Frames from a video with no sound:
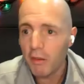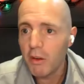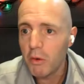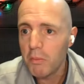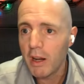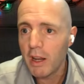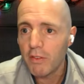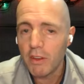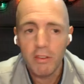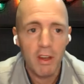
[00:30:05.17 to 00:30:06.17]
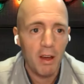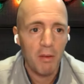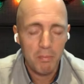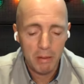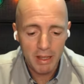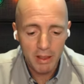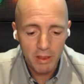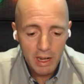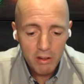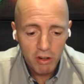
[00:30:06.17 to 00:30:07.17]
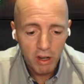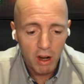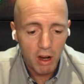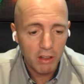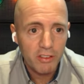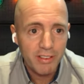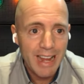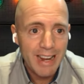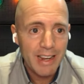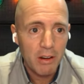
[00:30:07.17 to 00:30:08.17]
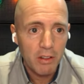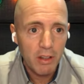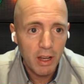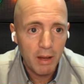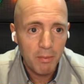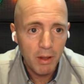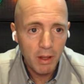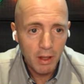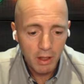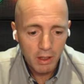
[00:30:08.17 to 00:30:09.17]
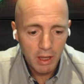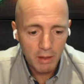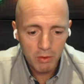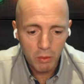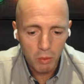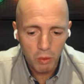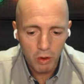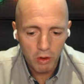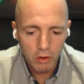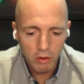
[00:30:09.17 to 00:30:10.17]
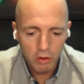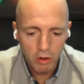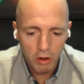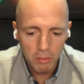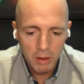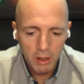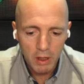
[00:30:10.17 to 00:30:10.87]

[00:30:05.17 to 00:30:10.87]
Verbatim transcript: You won't believe this, but they literally are a standout games workshop.